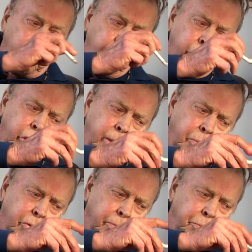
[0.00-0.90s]
cruise
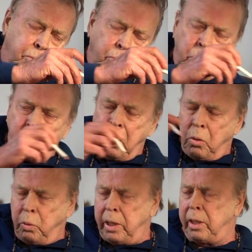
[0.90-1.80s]
ships.
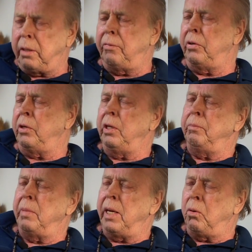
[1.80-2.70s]
We get the
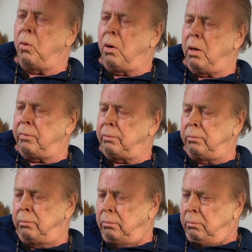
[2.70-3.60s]
visiting men of war from
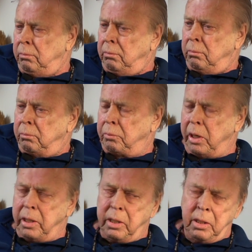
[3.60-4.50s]

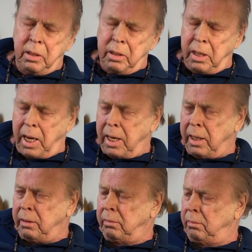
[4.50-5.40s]
Britain,
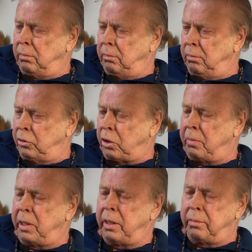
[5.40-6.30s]
Holland,
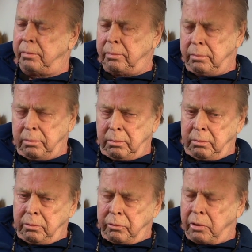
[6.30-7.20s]
Germany,
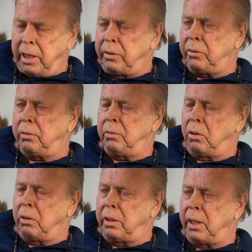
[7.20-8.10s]
France,
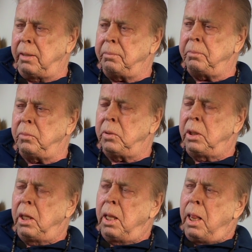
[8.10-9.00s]
all the time.
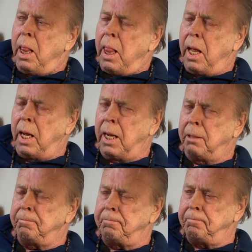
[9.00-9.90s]
Um,